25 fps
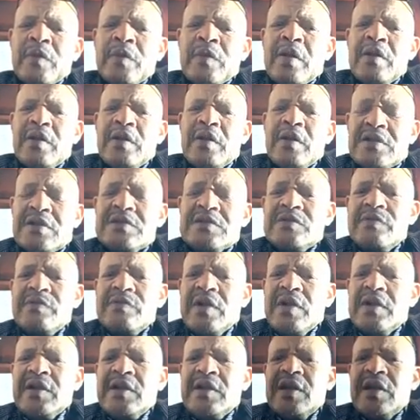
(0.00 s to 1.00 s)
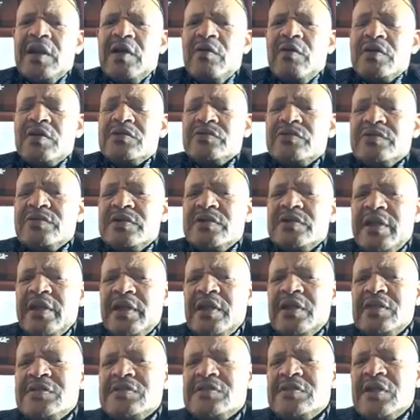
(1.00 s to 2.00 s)
Nelson Mandela was
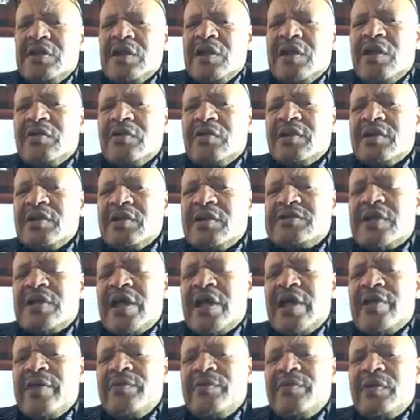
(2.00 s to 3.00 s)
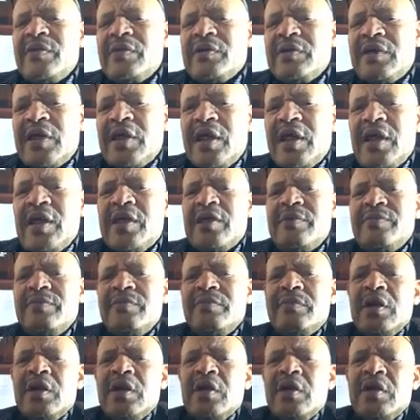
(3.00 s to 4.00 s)
released around the time he
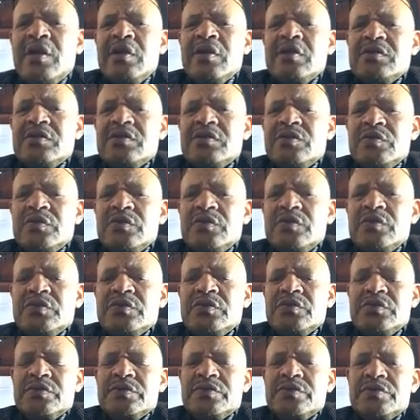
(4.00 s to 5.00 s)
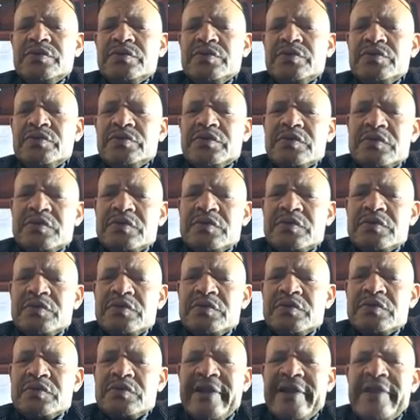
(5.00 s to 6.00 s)
came to
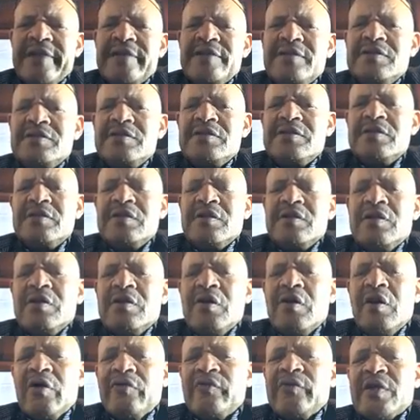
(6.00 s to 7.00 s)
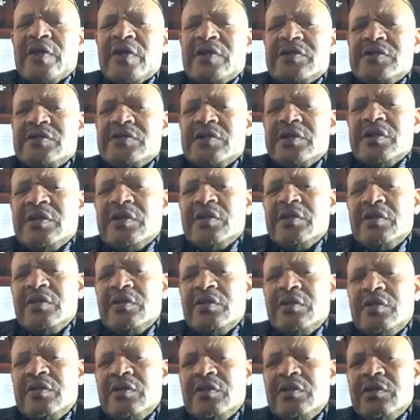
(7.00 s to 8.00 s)
Swaziland. Obviously,
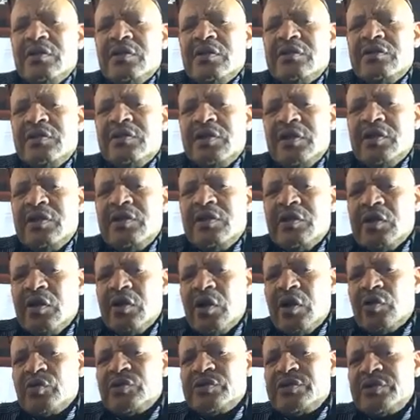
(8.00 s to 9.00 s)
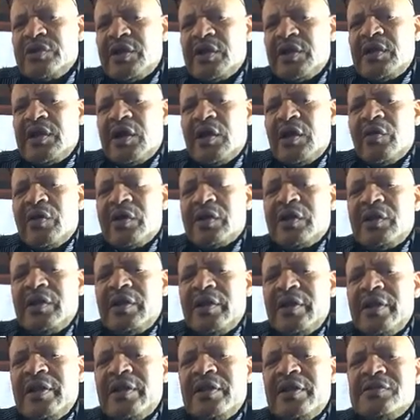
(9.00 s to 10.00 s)
he did negotiate our
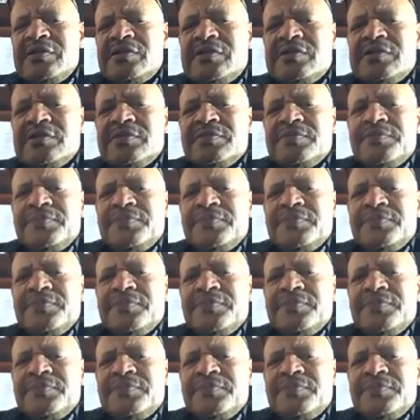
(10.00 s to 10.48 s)
release.